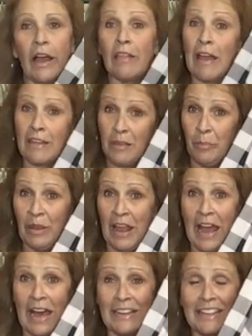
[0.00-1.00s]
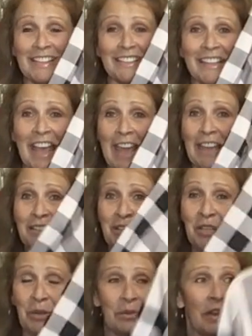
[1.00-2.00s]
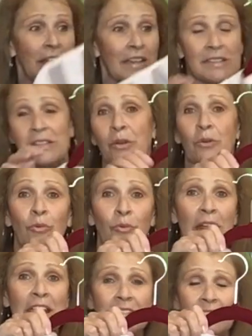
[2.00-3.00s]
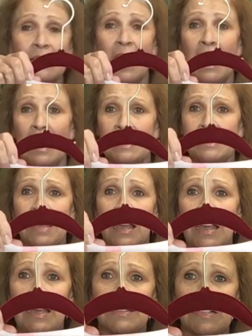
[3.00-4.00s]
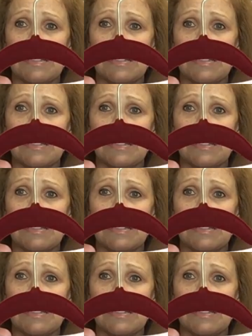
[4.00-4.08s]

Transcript: I like the plaid. It's a tunic. It's a great size. It's a